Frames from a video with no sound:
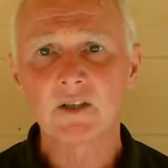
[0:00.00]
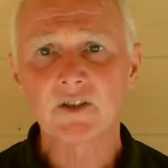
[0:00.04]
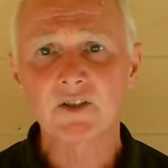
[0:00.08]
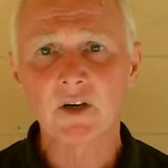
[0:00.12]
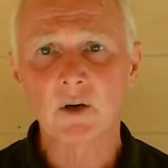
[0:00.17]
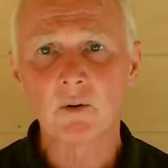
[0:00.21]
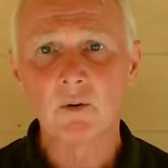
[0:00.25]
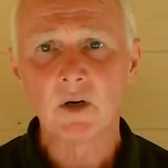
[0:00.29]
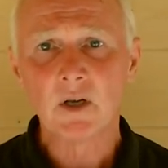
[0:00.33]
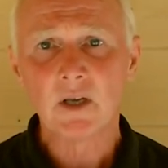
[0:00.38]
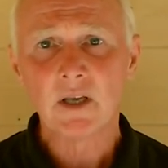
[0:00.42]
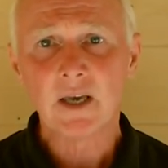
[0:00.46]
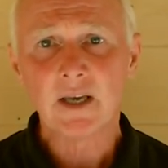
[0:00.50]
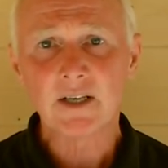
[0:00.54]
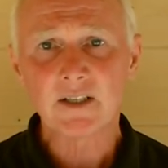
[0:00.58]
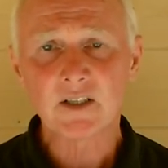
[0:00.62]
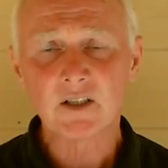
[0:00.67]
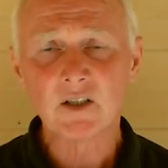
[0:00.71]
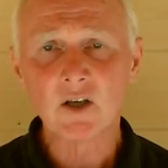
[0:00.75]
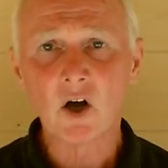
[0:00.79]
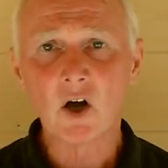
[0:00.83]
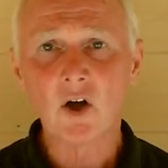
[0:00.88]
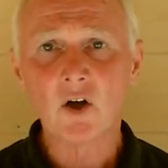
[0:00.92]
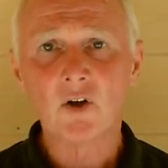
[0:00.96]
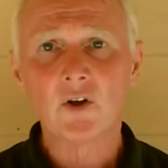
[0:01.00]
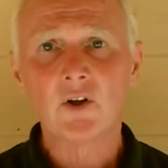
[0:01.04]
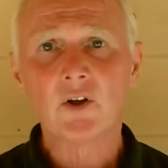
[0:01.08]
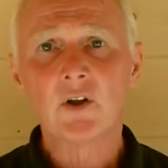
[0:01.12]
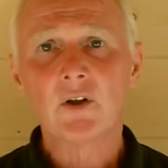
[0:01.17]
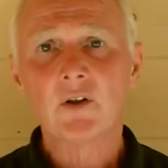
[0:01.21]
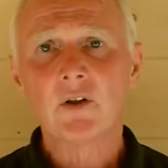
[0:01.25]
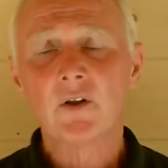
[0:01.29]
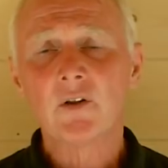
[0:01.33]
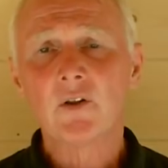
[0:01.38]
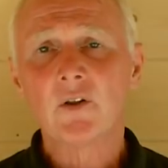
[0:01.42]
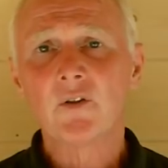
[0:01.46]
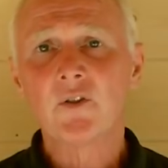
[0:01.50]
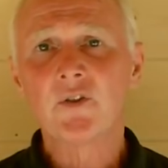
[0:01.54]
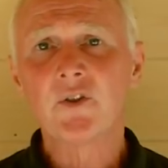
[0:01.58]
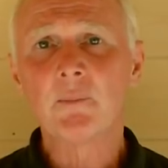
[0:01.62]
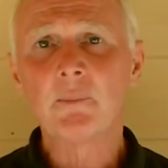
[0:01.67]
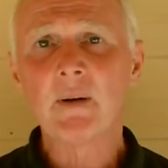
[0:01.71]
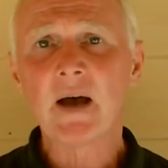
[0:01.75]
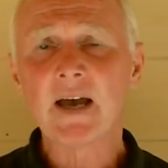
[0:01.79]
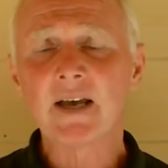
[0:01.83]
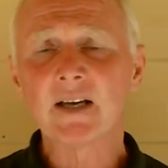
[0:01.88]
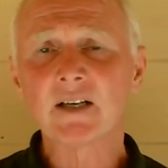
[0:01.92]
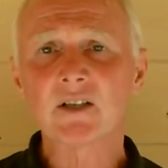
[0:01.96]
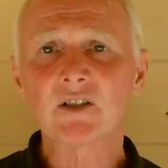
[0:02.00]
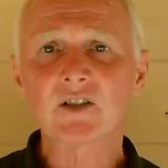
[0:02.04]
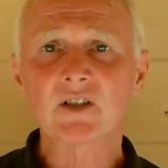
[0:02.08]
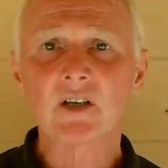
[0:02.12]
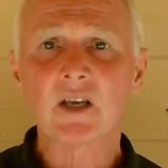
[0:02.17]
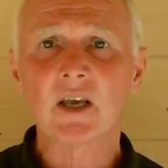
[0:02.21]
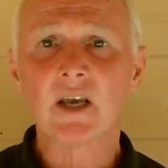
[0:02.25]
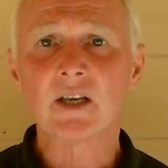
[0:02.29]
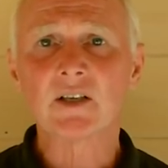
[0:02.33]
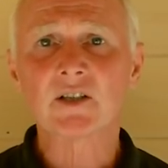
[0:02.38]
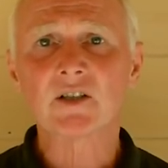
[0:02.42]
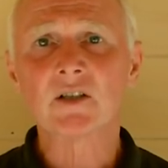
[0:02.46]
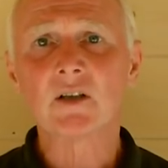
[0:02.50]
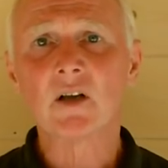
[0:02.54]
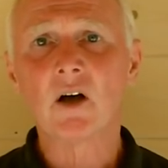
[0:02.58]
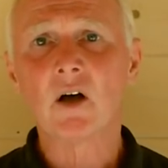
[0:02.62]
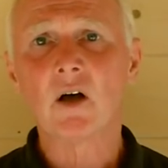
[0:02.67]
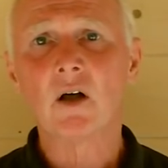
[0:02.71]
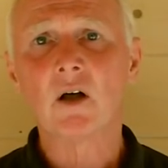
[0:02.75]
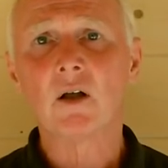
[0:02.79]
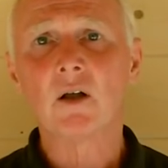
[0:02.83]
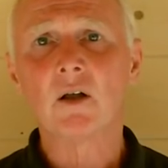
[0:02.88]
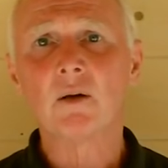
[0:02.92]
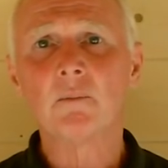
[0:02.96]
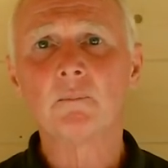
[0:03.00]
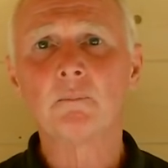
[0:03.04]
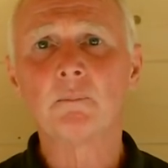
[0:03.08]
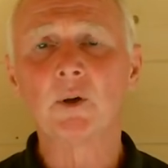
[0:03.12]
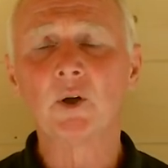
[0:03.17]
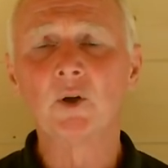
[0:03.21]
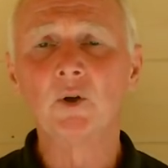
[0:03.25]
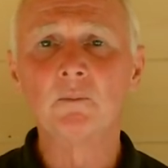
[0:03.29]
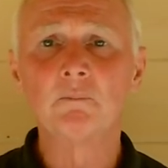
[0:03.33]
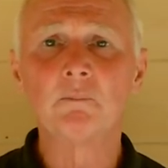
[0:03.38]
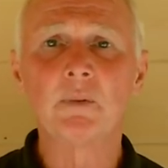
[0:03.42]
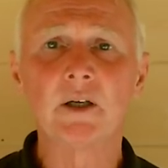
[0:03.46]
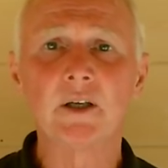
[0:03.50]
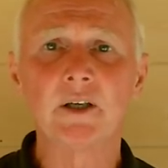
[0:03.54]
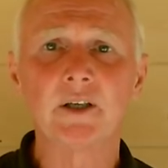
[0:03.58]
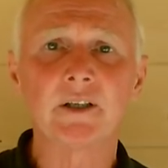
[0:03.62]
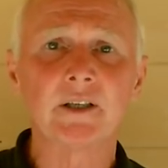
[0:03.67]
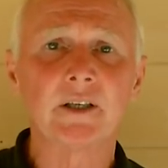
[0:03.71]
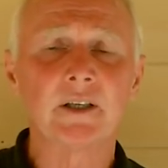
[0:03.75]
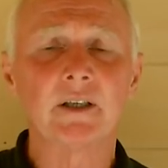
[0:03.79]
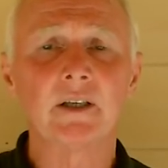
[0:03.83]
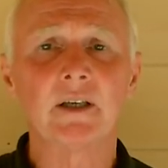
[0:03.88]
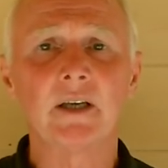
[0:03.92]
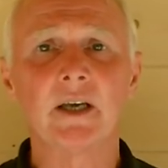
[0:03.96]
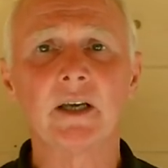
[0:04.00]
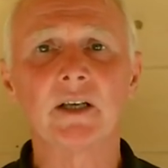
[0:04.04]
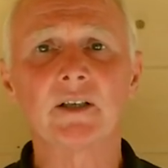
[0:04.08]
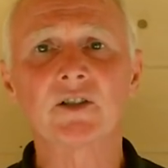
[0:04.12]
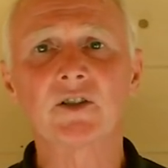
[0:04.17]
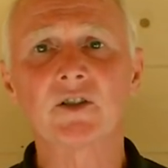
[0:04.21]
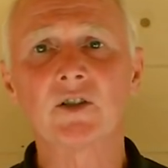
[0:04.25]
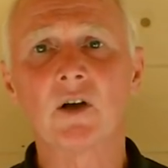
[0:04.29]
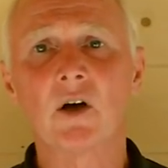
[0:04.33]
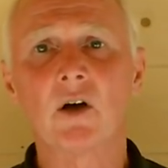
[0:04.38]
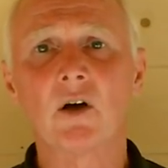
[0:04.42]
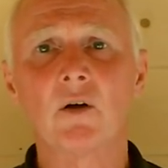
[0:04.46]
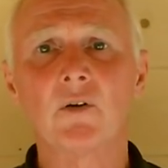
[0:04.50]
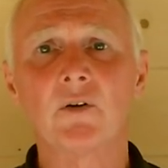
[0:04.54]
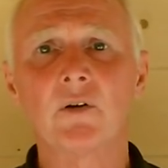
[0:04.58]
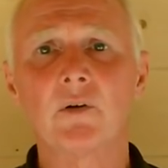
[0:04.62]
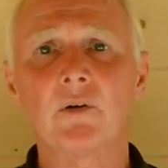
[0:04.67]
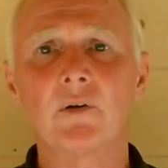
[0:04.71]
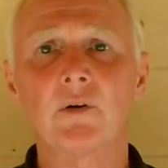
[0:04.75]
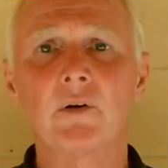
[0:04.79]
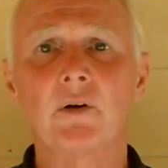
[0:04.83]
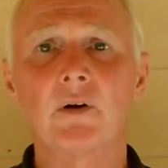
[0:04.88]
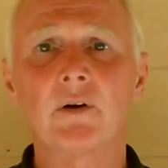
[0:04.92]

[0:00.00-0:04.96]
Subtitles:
So it's not the banks, it's not Bloomberg, it's not